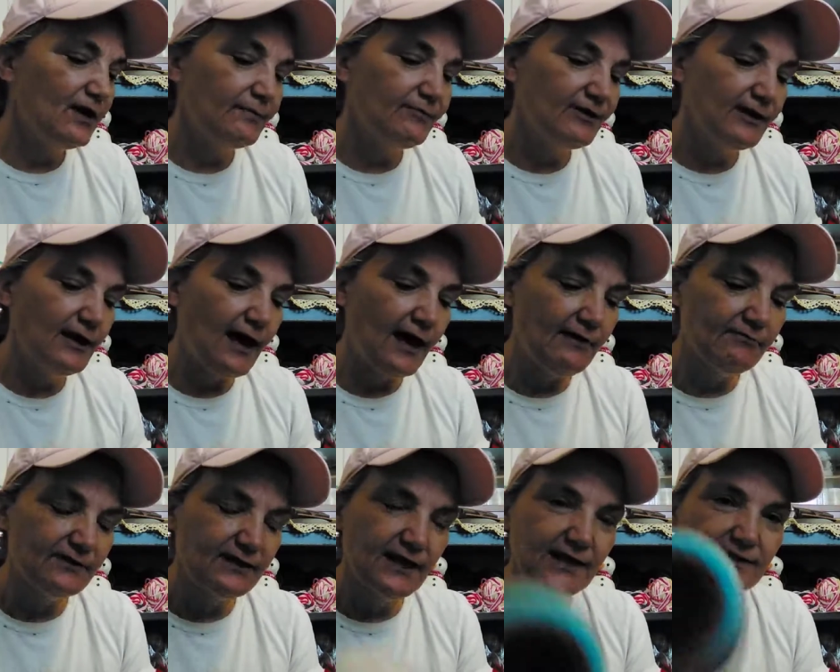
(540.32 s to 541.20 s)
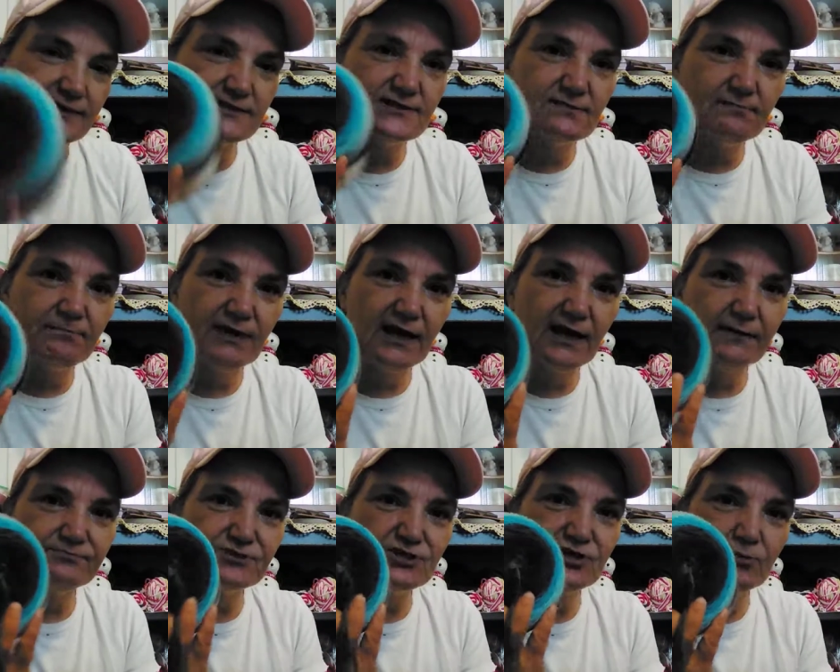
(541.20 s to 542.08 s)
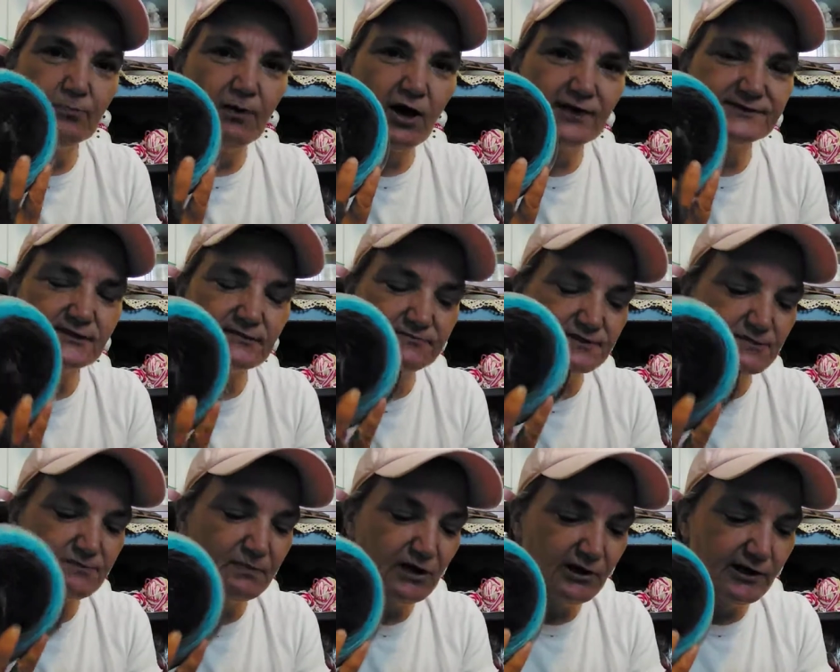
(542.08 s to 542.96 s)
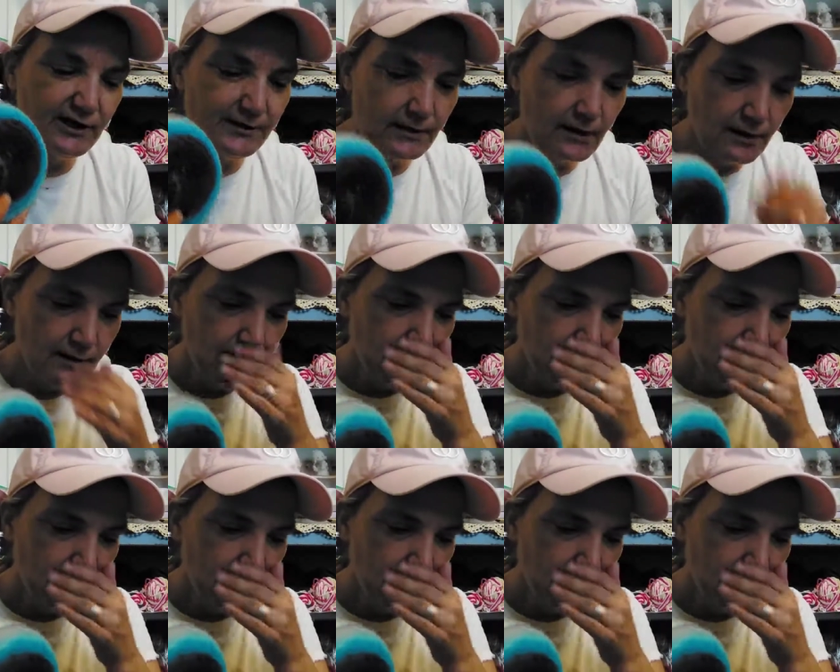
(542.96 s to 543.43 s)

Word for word: maybe I would get pick up two balls of spirit